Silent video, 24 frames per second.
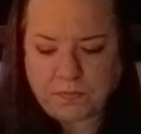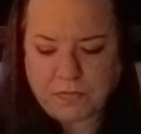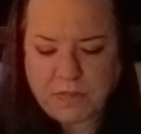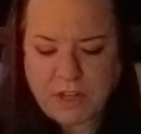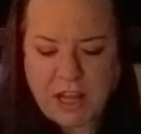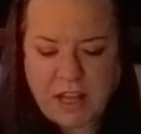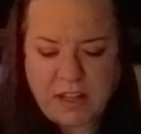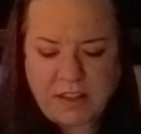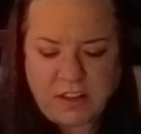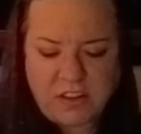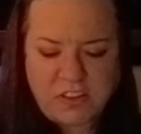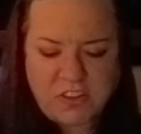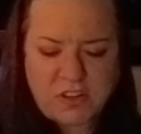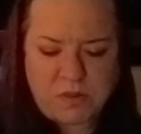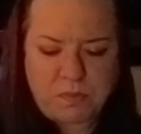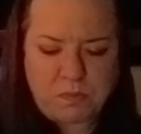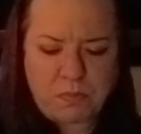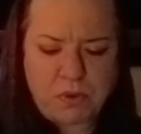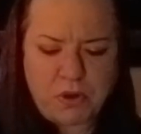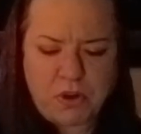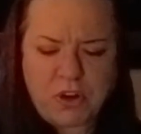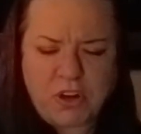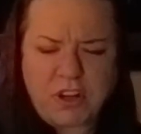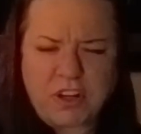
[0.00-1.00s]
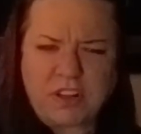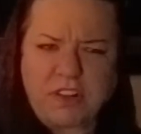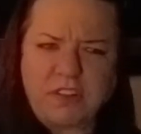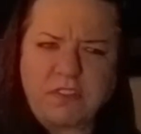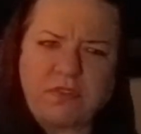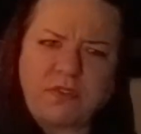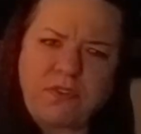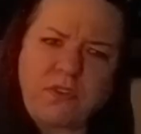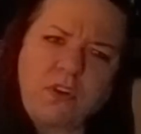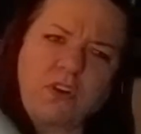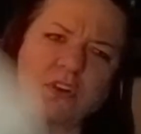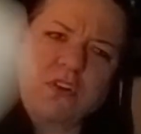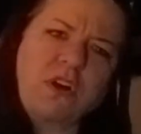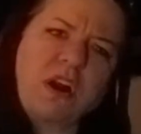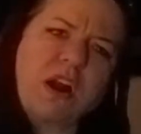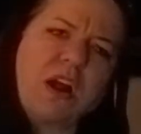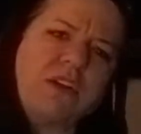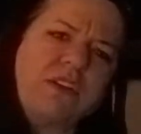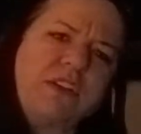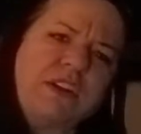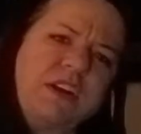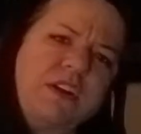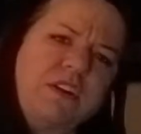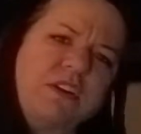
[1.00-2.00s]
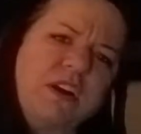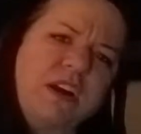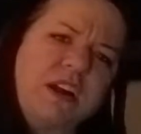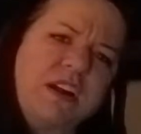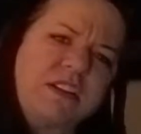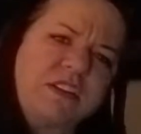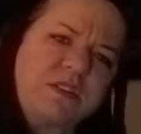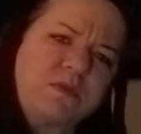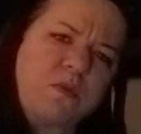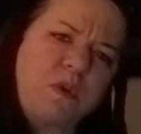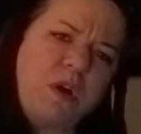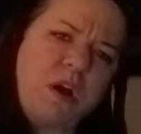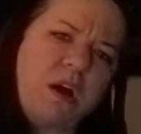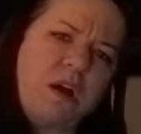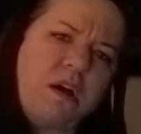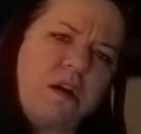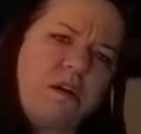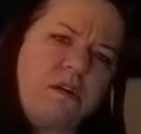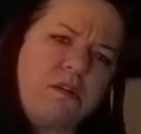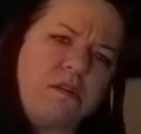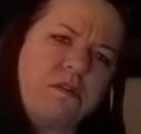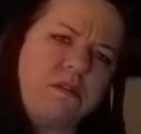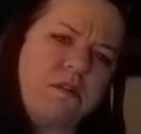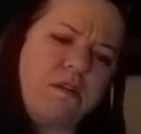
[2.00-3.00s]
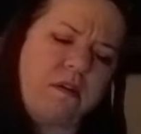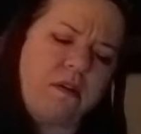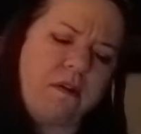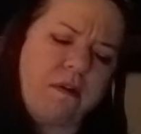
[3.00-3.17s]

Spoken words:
And there's a bird in the foreground here as well.